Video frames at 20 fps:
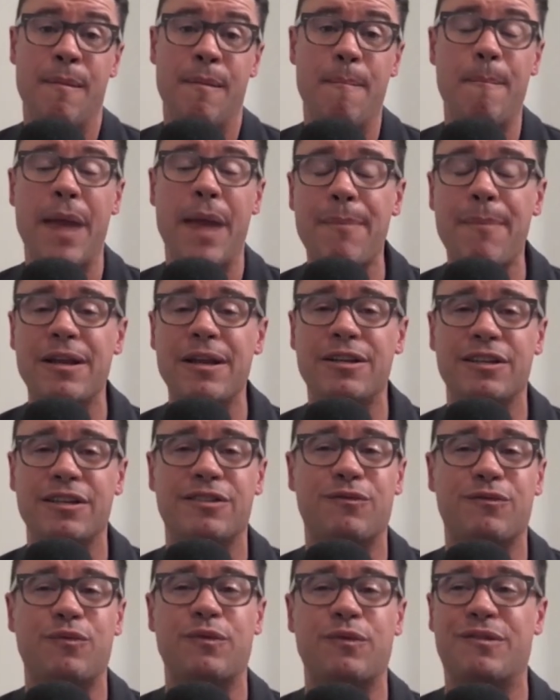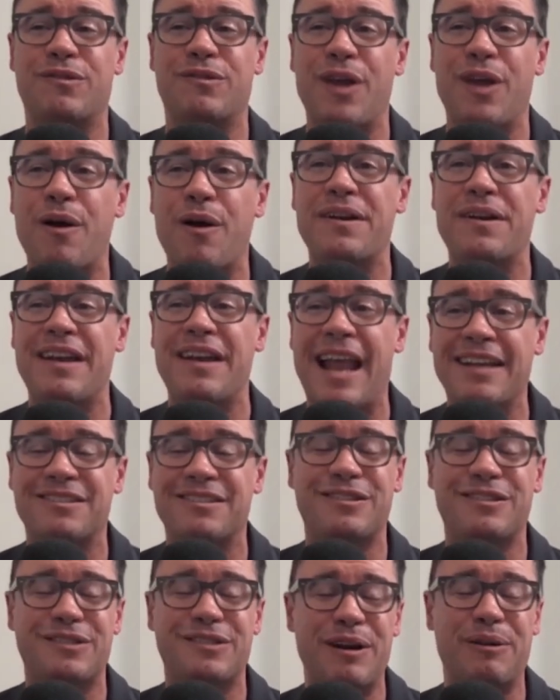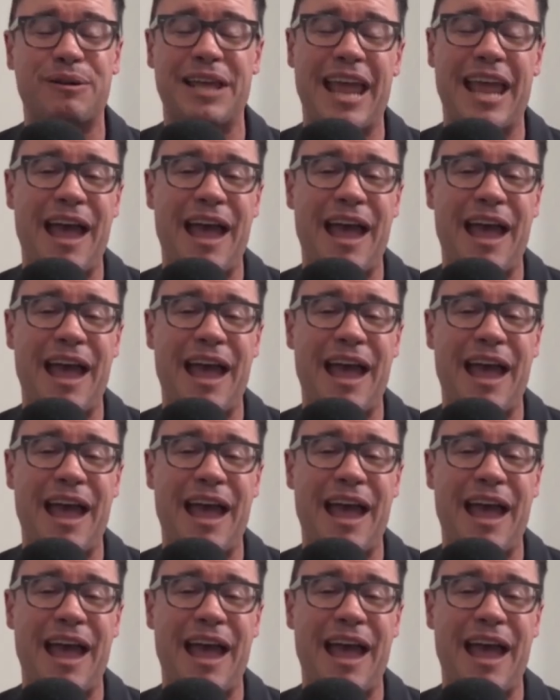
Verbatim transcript: maybe just don't necessarily